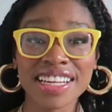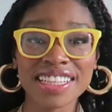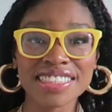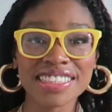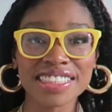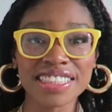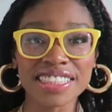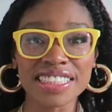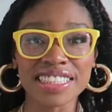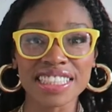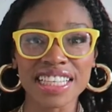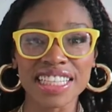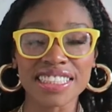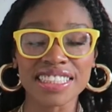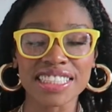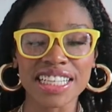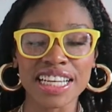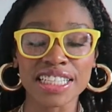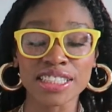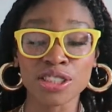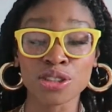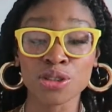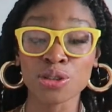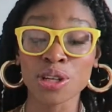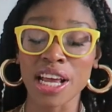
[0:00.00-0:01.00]
just
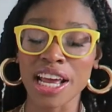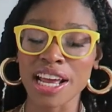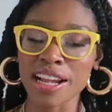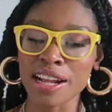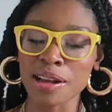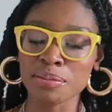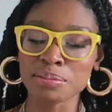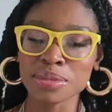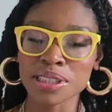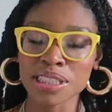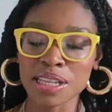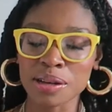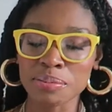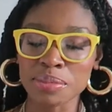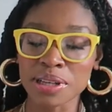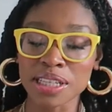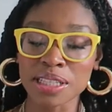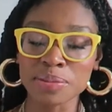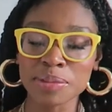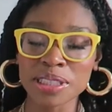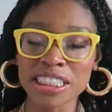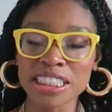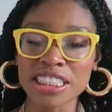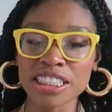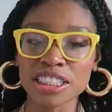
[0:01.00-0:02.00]
stay tuned, and I'm gonna
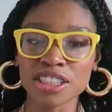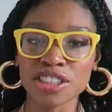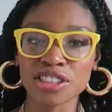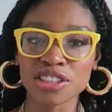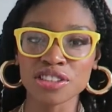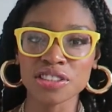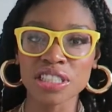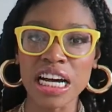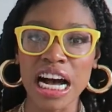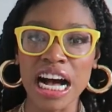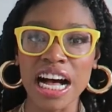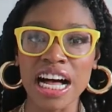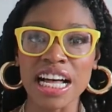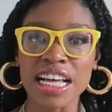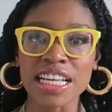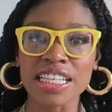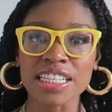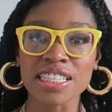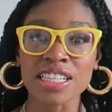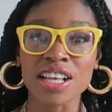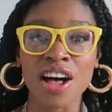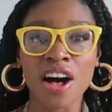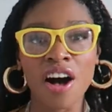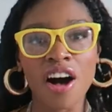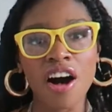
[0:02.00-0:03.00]
be teaching you guys
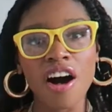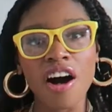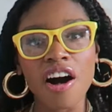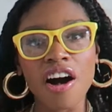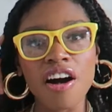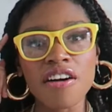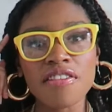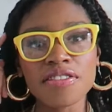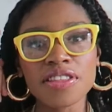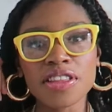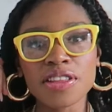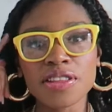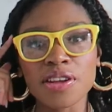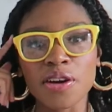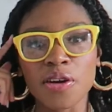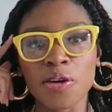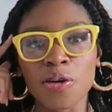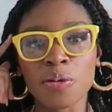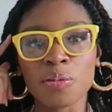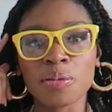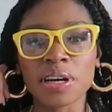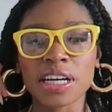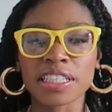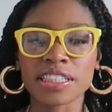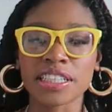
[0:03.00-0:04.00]
off the
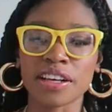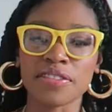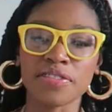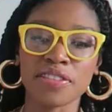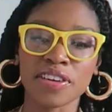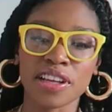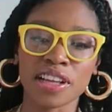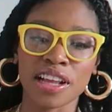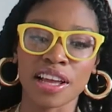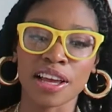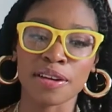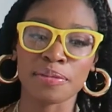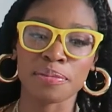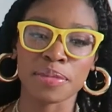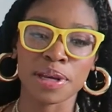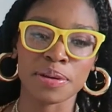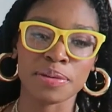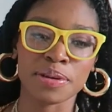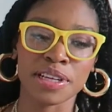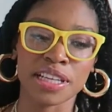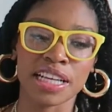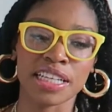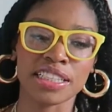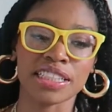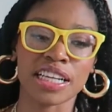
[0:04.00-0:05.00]
dome because I feel like
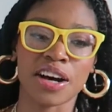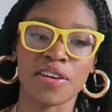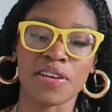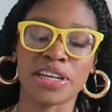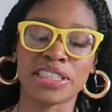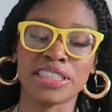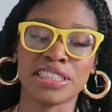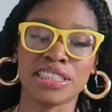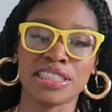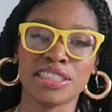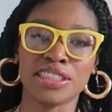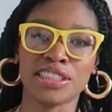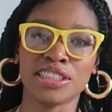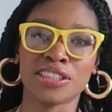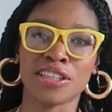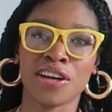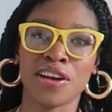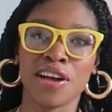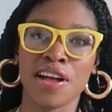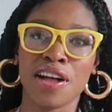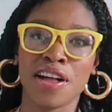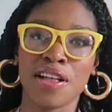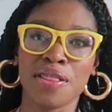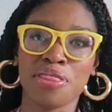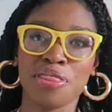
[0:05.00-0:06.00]
maybe that's how I teach
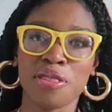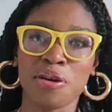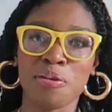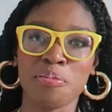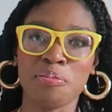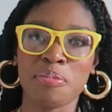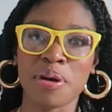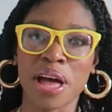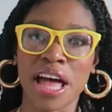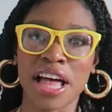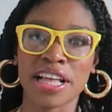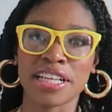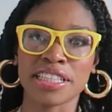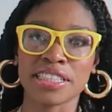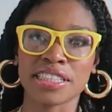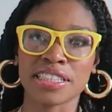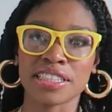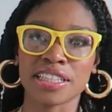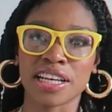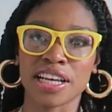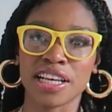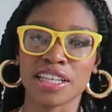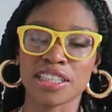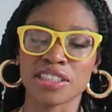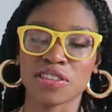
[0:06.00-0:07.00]
the best
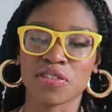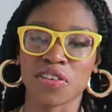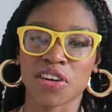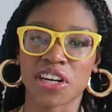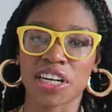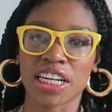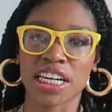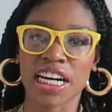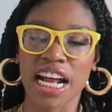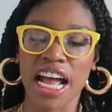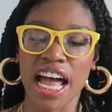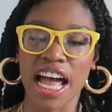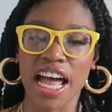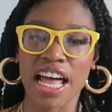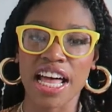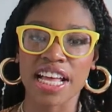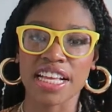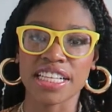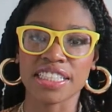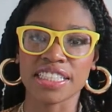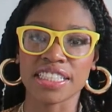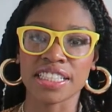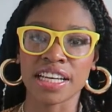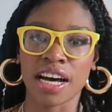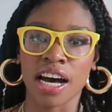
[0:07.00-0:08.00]
as far
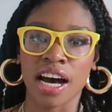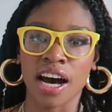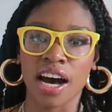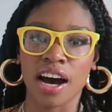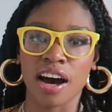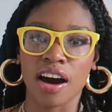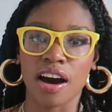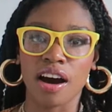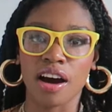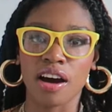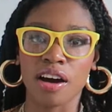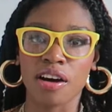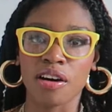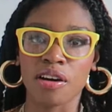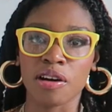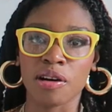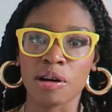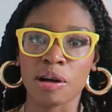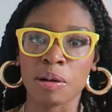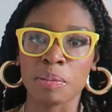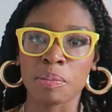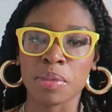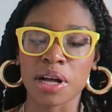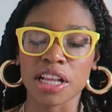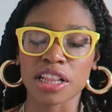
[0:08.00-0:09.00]
as
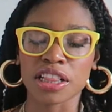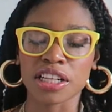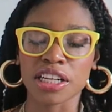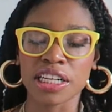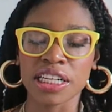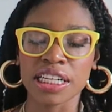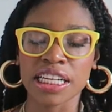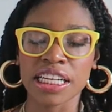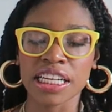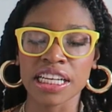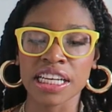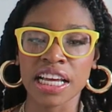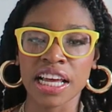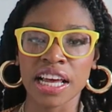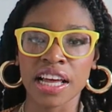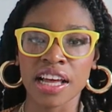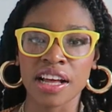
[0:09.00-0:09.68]
learning,